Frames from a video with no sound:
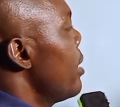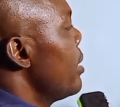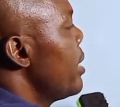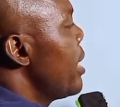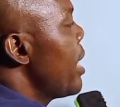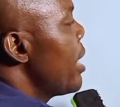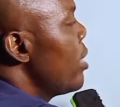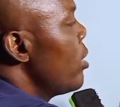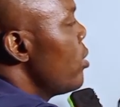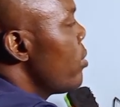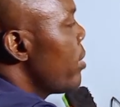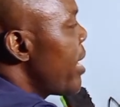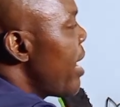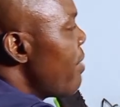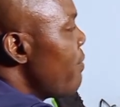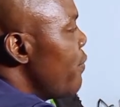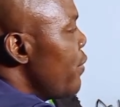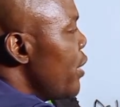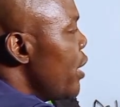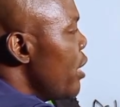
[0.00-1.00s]
Then
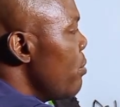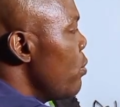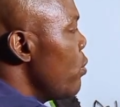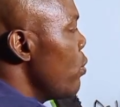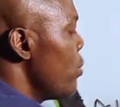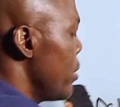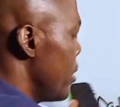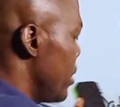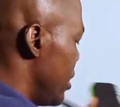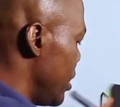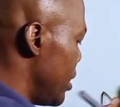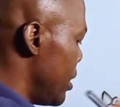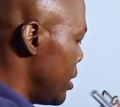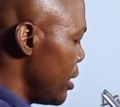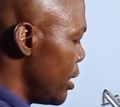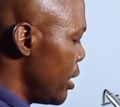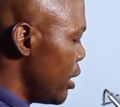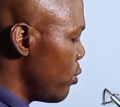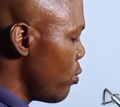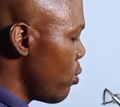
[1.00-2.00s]
local variable,
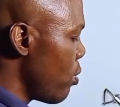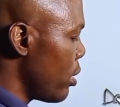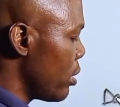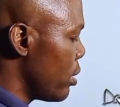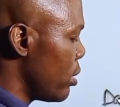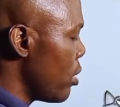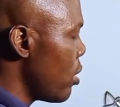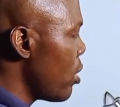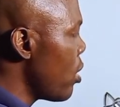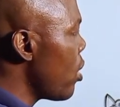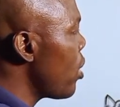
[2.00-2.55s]
this is what?